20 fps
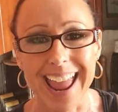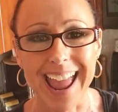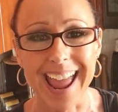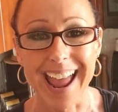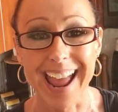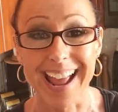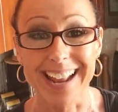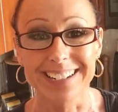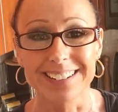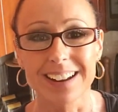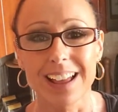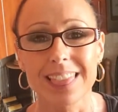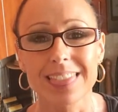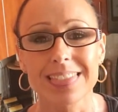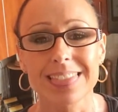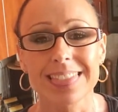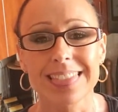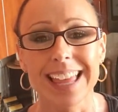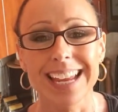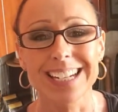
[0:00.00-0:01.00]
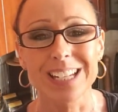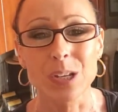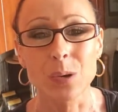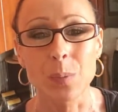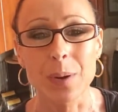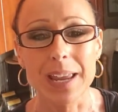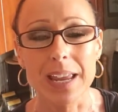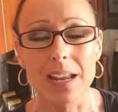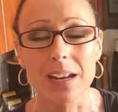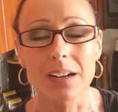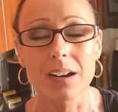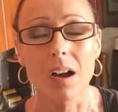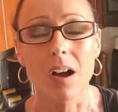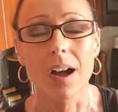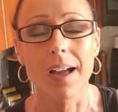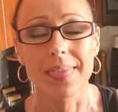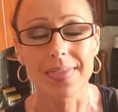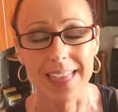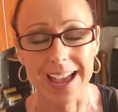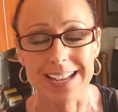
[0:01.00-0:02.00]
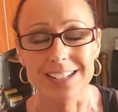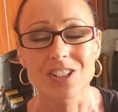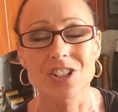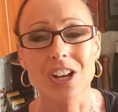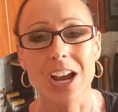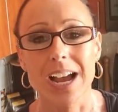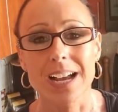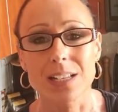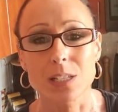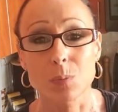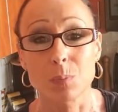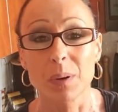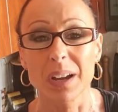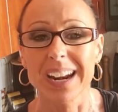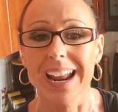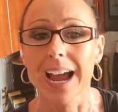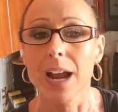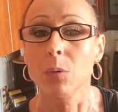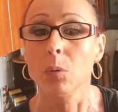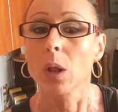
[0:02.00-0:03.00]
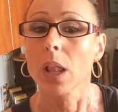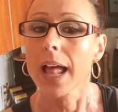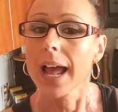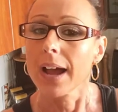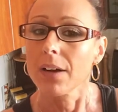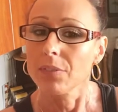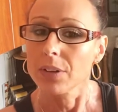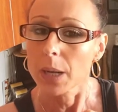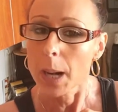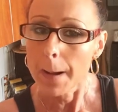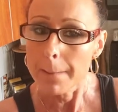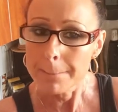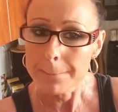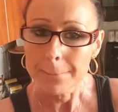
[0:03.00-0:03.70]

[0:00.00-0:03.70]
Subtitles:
and let you in on that jazz, but I will have it